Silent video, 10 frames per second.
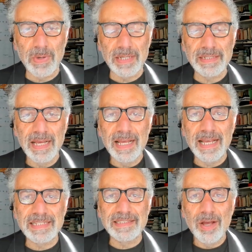But
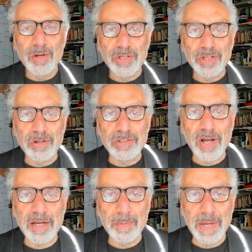
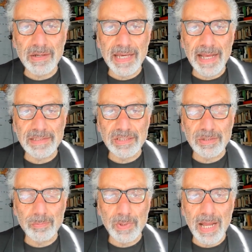talk about
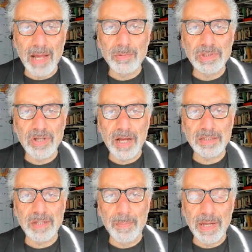cancel. What I would
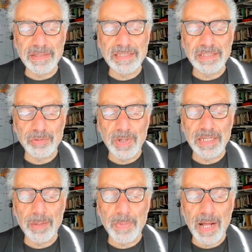talk about the
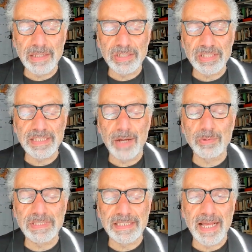Israeli apologists, I
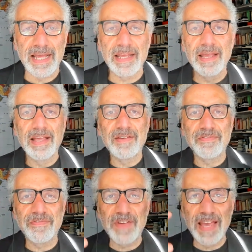would say
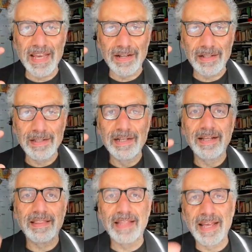fail.
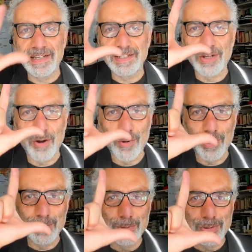They,
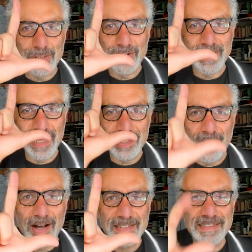or loser. They
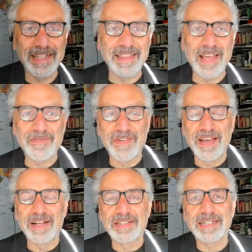lost and they
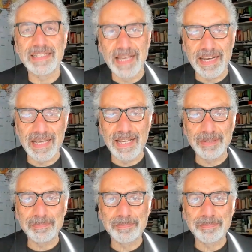failed yet again.